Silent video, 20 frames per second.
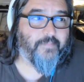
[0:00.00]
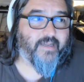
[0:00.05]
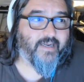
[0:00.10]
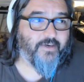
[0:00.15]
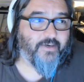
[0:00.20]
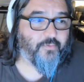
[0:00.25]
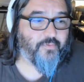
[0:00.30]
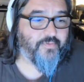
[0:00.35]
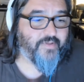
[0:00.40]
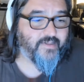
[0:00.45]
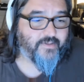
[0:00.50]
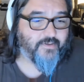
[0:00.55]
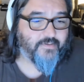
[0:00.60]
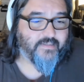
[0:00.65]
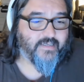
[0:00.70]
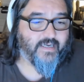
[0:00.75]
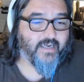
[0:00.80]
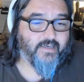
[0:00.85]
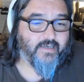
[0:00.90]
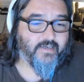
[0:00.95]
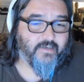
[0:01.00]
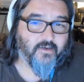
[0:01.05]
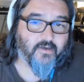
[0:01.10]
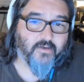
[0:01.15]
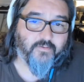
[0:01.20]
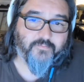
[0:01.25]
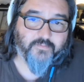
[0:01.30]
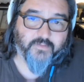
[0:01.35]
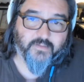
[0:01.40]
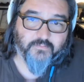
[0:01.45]
I don't think there's any
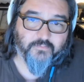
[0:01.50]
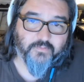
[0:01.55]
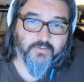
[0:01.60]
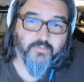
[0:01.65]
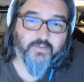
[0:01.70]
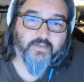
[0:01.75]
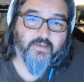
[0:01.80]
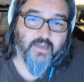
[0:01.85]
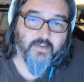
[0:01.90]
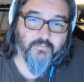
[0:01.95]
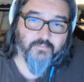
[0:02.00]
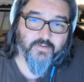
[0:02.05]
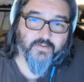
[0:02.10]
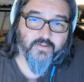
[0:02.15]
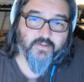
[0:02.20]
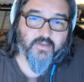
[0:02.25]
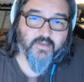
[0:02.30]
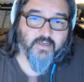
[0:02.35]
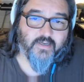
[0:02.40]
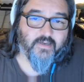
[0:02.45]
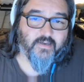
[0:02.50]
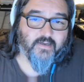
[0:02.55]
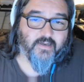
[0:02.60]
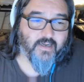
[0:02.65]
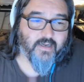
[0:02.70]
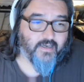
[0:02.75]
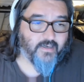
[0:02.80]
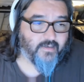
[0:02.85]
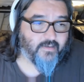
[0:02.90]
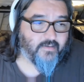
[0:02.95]
conflict between empathy
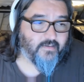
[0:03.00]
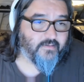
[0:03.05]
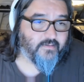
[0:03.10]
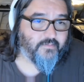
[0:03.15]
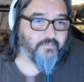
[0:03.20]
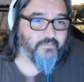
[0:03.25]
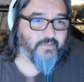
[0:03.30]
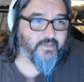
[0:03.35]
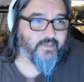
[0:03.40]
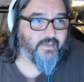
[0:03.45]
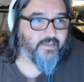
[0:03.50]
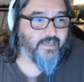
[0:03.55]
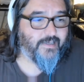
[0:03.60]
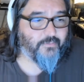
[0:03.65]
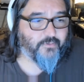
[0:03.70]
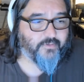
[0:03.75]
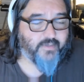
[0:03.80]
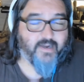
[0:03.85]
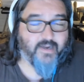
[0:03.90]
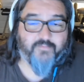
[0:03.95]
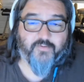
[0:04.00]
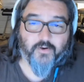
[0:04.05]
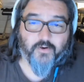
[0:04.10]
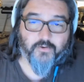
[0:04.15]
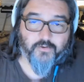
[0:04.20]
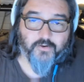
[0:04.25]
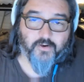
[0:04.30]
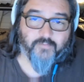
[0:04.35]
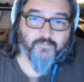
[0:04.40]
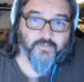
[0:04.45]
and being able to have
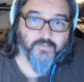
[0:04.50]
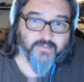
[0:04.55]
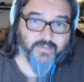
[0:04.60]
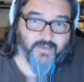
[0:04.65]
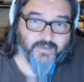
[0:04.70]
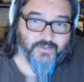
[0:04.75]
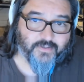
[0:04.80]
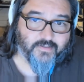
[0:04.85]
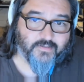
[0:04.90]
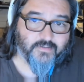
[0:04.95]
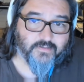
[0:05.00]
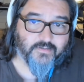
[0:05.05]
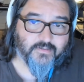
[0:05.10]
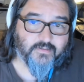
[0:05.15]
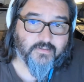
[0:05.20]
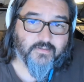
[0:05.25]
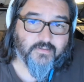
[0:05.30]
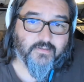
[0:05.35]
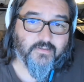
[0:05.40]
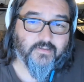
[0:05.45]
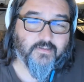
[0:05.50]
hard conversations